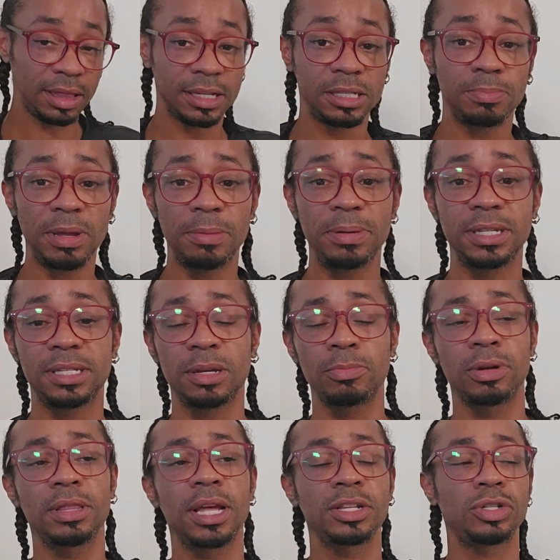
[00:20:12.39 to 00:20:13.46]
This may be
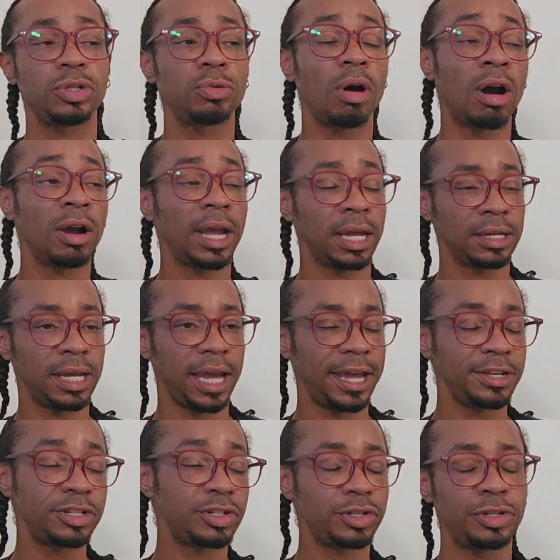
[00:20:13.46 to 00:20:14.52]
someone that you are
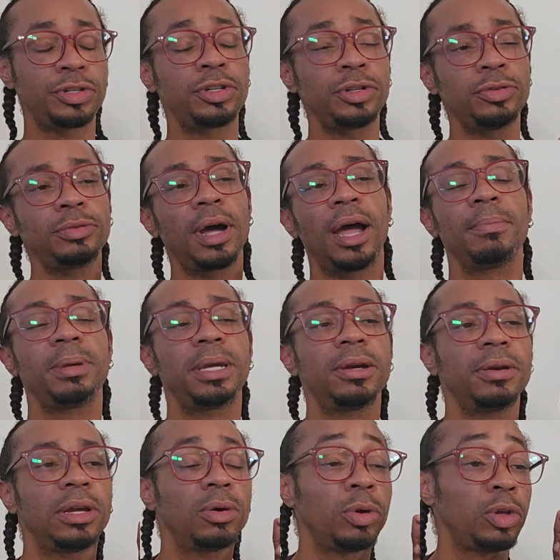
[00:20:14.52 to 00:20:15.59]
engaged to, I'm
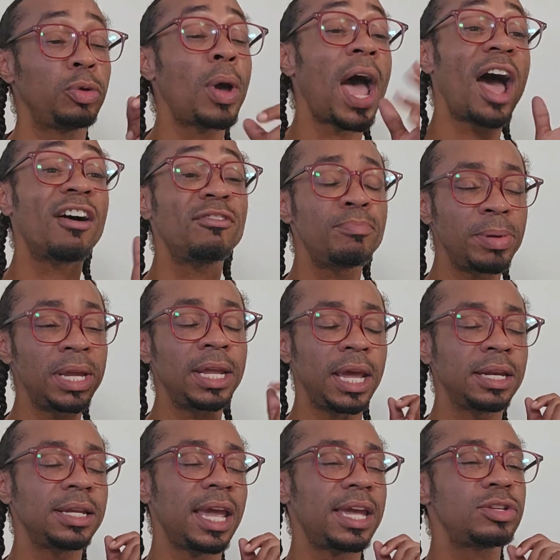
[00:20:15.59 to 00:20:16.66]
hearing, or you have been
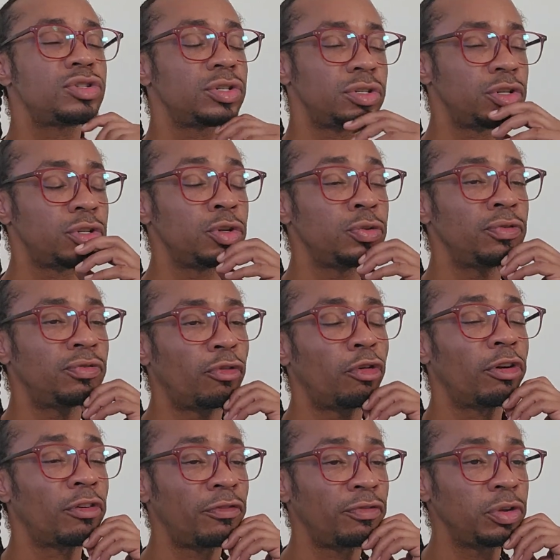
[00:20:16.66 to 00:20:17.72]
engaged to
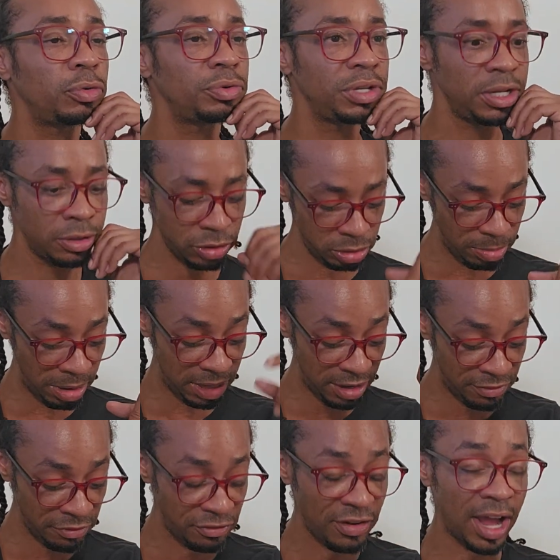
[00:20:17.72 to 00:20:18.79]
for a few years, maybe
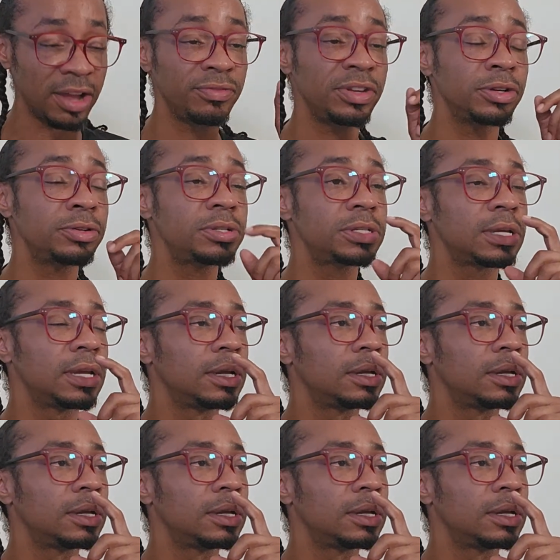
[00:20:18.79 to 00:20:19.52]
even 5 years.